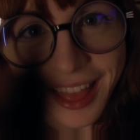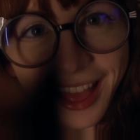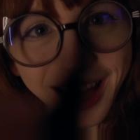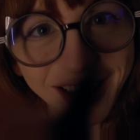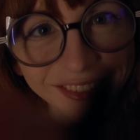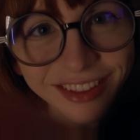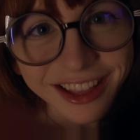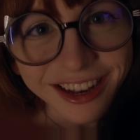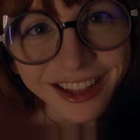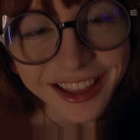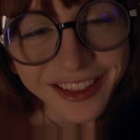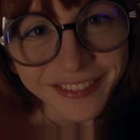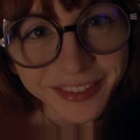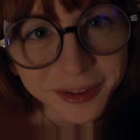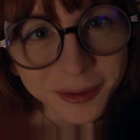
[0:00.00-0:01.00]
I'm gonna
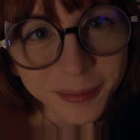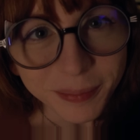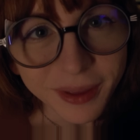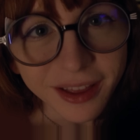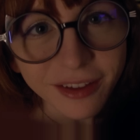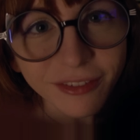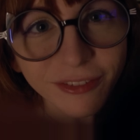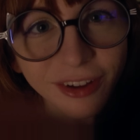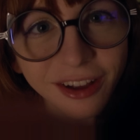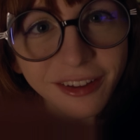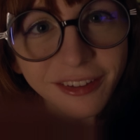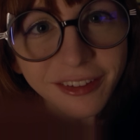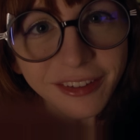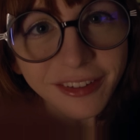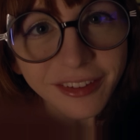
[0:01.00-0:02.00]
give you a big
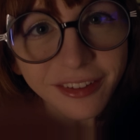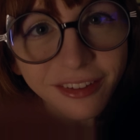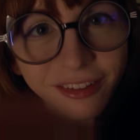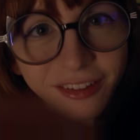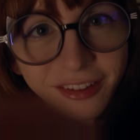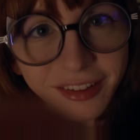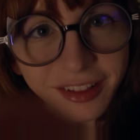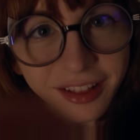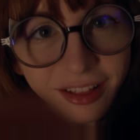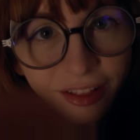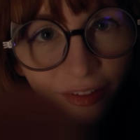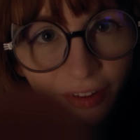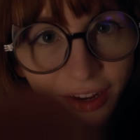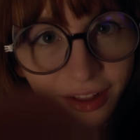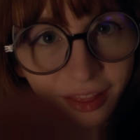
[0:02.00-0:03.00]
freckle
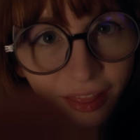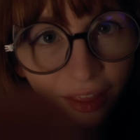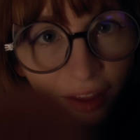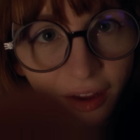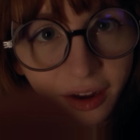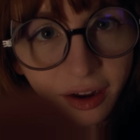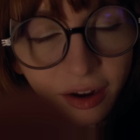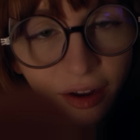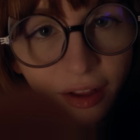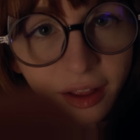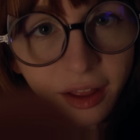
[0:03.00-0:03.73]
right there.